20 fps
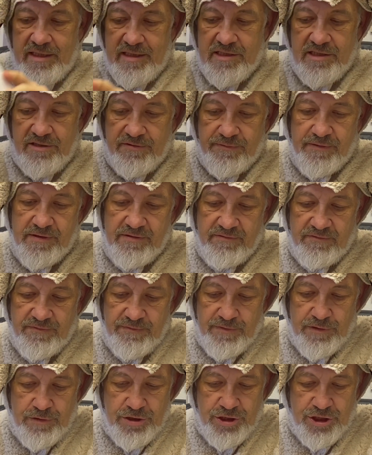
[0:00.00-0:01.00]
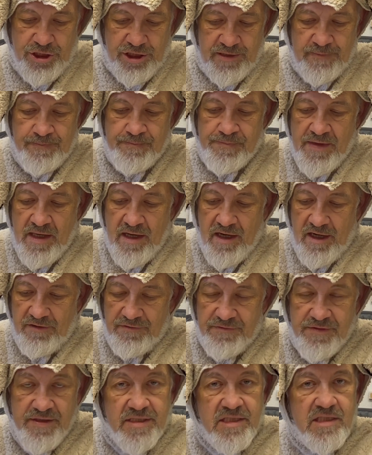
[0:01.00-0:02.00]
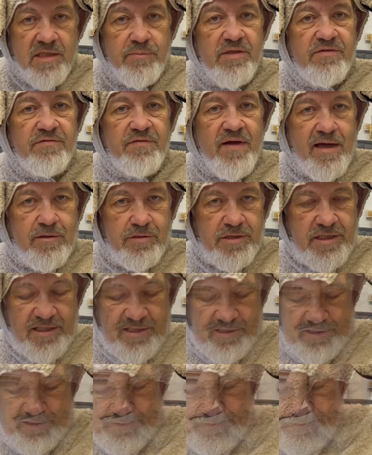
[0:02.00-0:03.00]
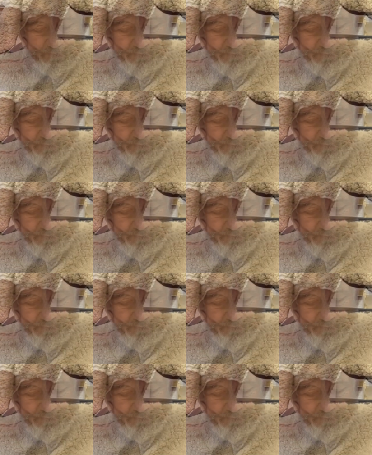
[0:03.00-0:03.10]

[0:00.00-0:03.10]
different version of this to be found here.